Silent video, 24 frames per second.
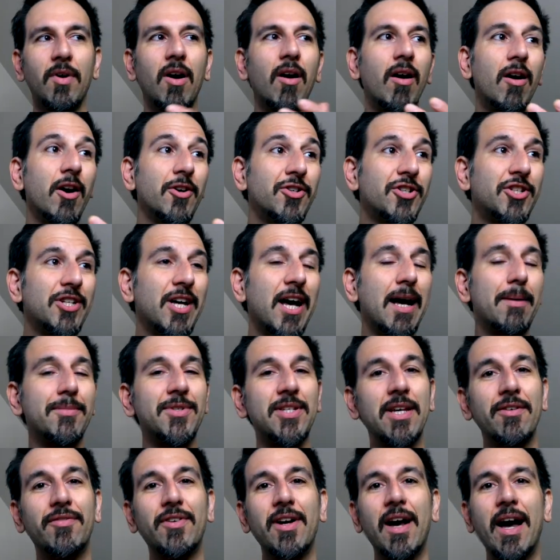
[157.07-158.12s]
Archtops
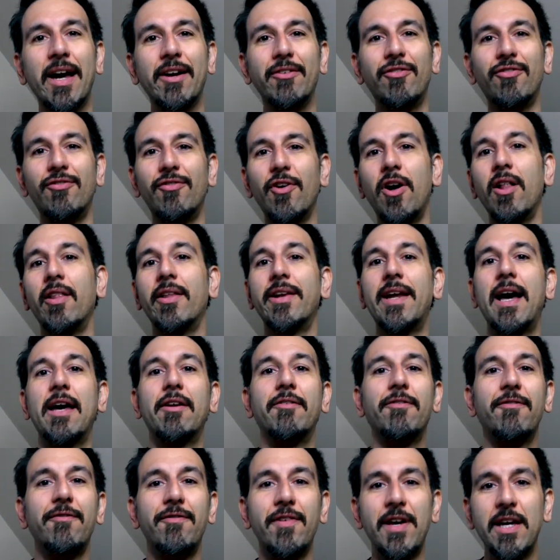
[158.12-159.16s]
have kind of fallen out
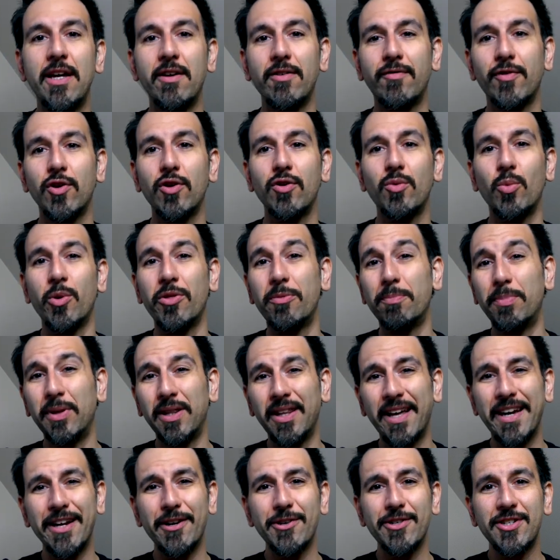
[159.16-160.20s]
of favor with
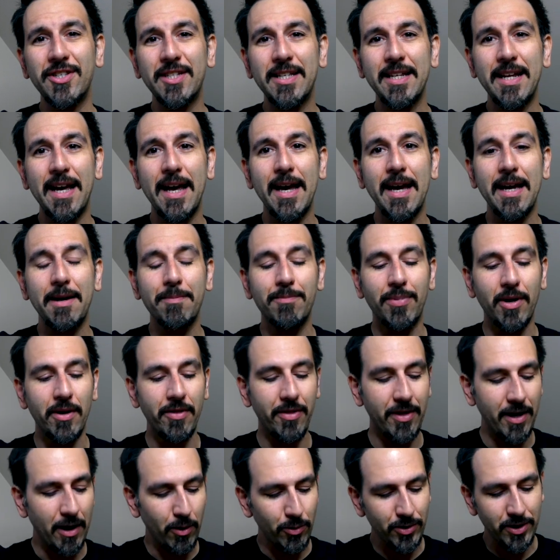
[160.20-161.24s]
players today, but
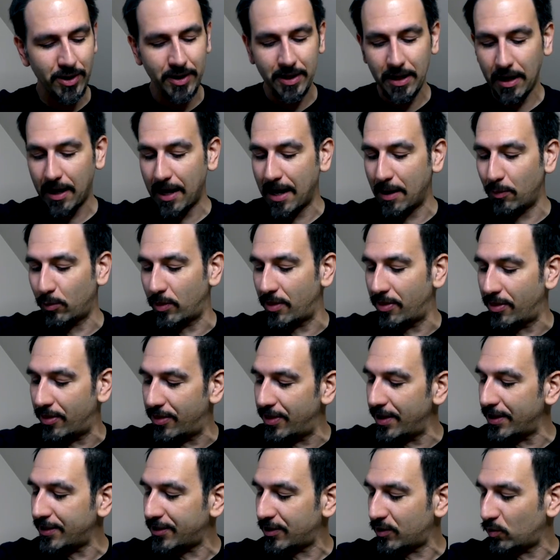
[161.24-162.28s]
there was a time when
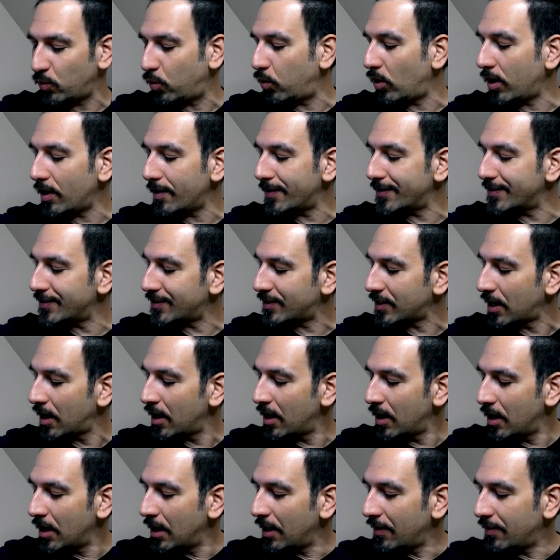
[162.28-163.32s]
this was
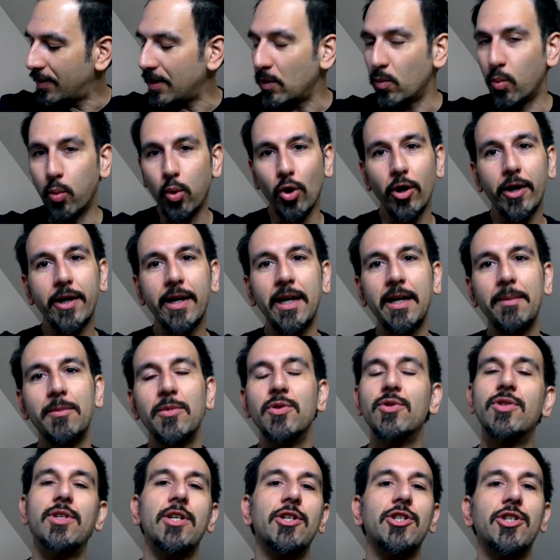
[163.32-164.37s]
the working
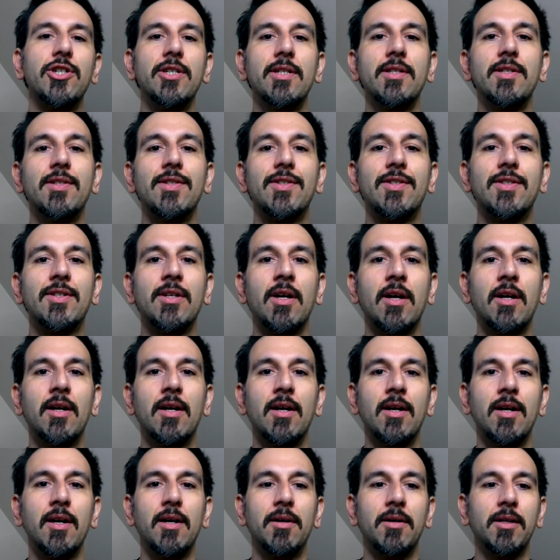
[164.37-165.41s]
musician's
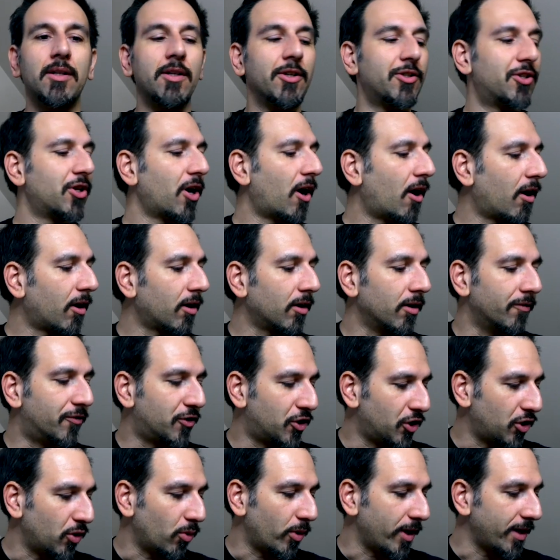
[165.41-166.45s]
guitar of
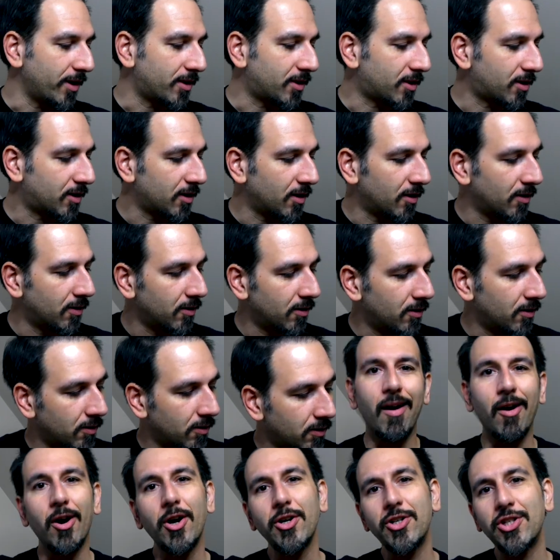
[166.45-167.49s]
choice.
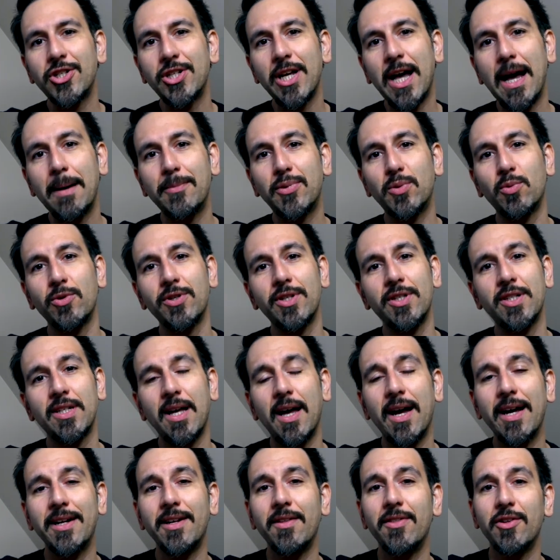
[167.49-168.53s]
Archtops were
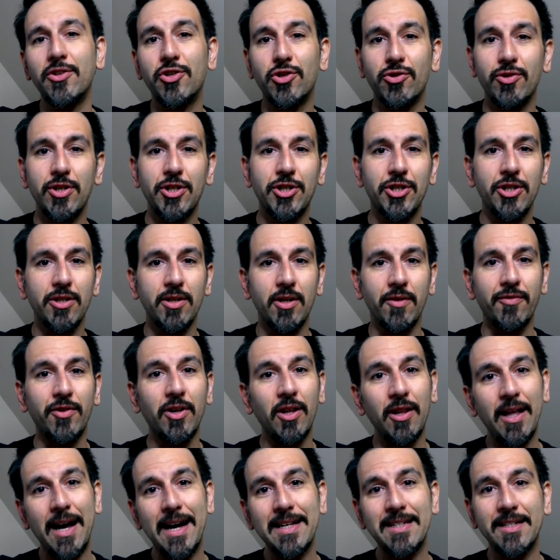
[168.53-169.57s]
designed in the tradition of
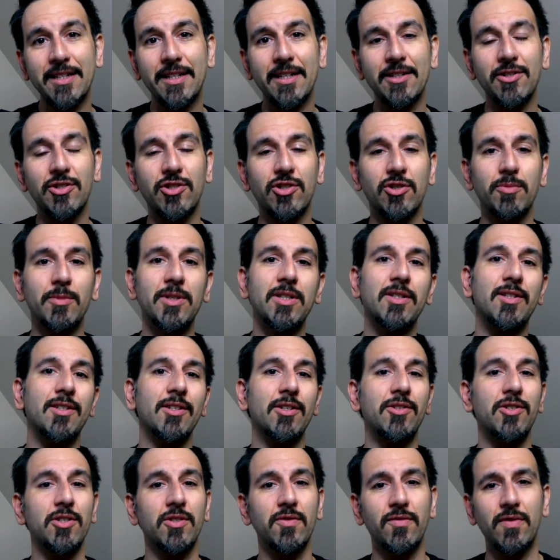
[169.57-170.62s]
classic instruments
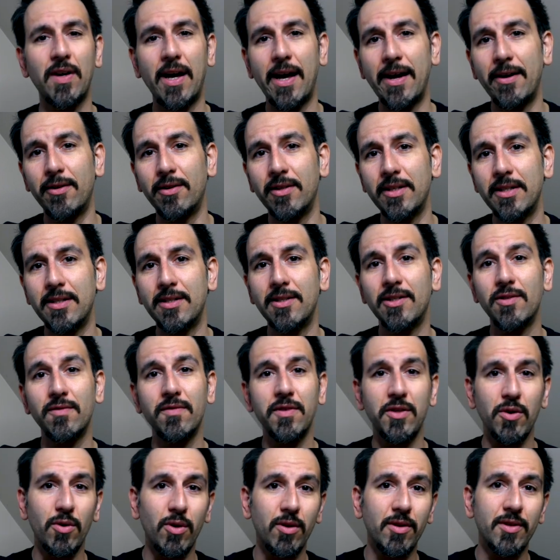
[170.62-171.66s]
such as violins,
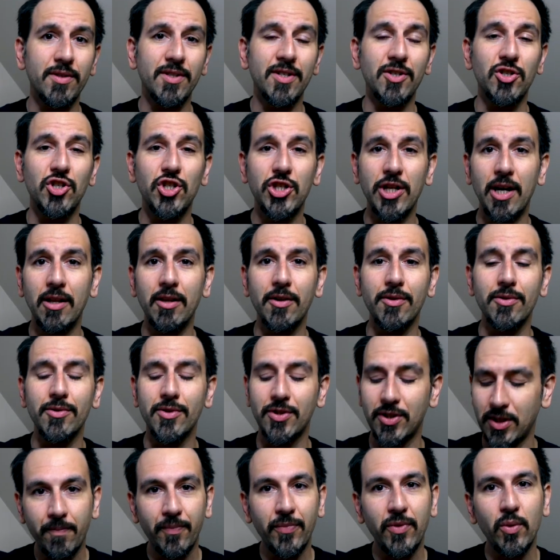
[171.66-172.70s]
violas, and
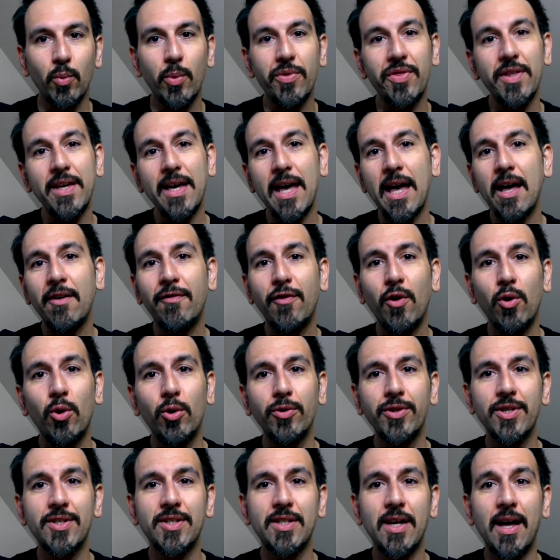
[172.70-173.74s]
cellos, with the
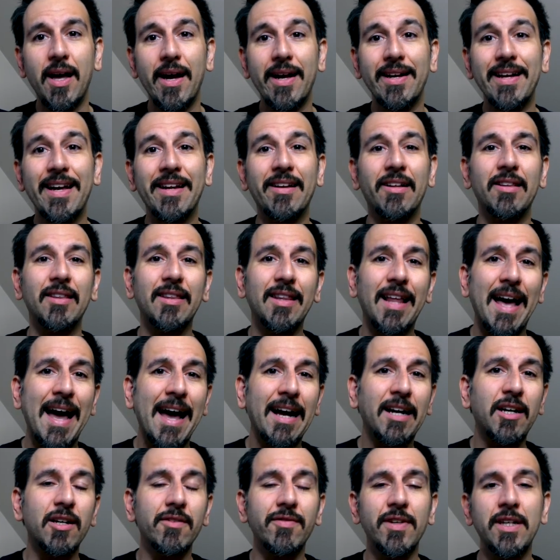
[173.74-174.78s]
F-hole design and a
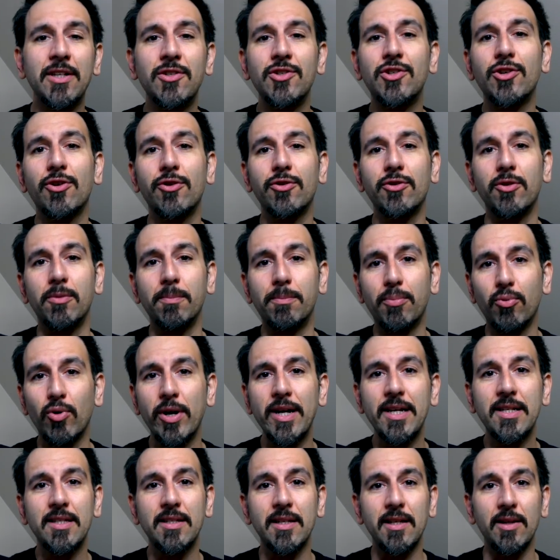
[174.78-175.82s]
lack of internal
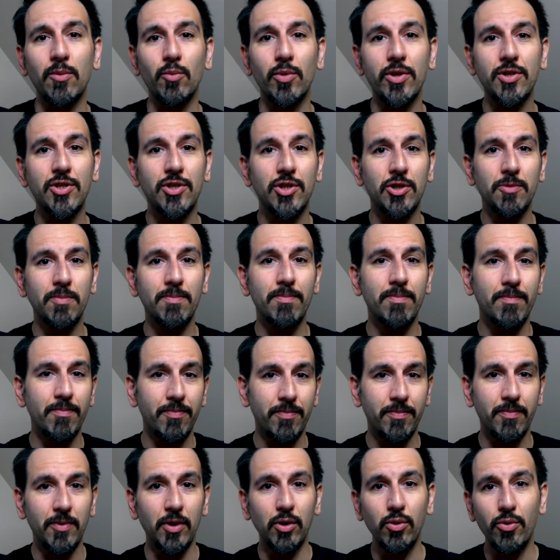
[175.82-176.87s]
bracing, which
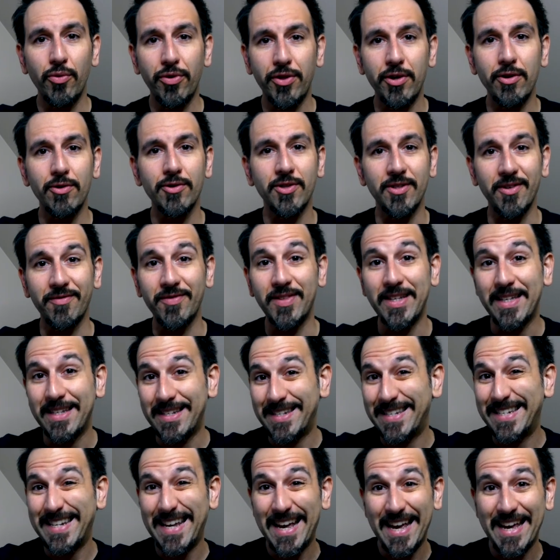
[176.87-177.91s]
luthiers of the
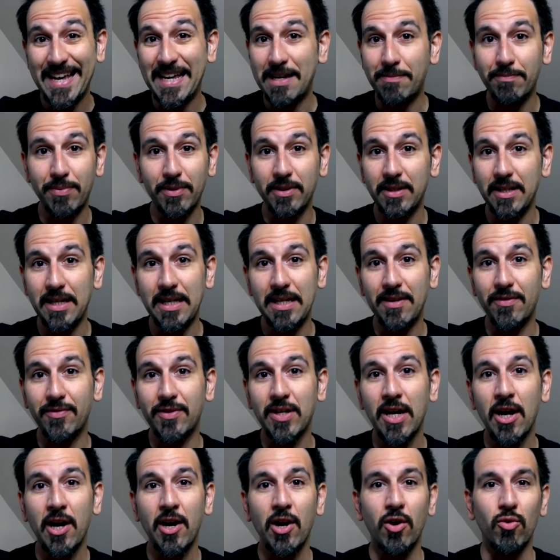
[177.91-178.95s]
day
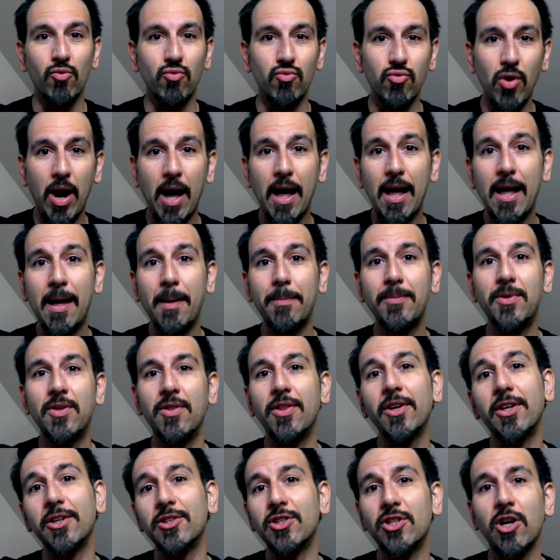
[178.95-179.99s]
believed robbed
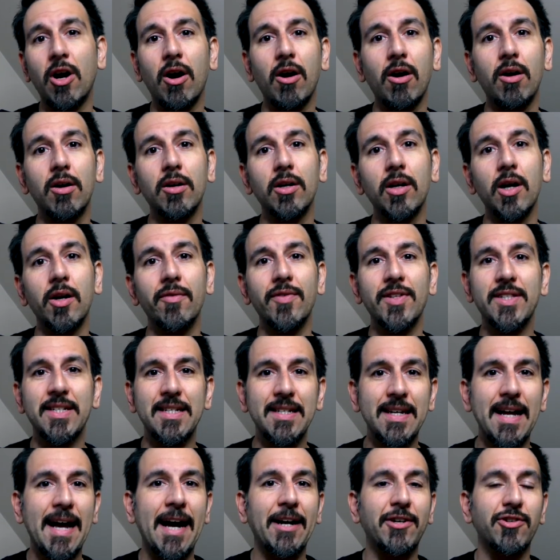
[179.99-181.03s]
the guitar of its
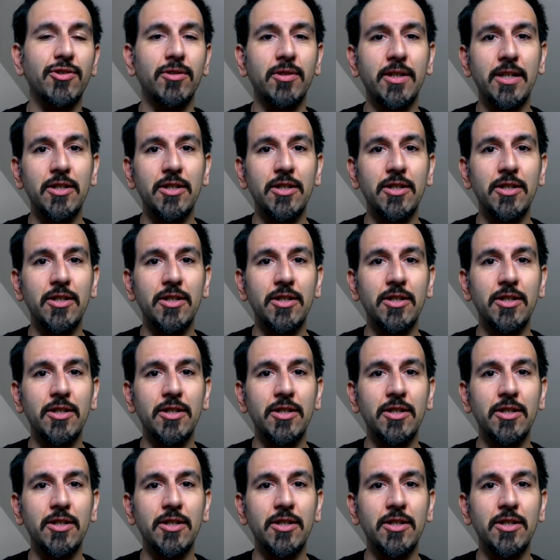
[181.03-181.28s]
natural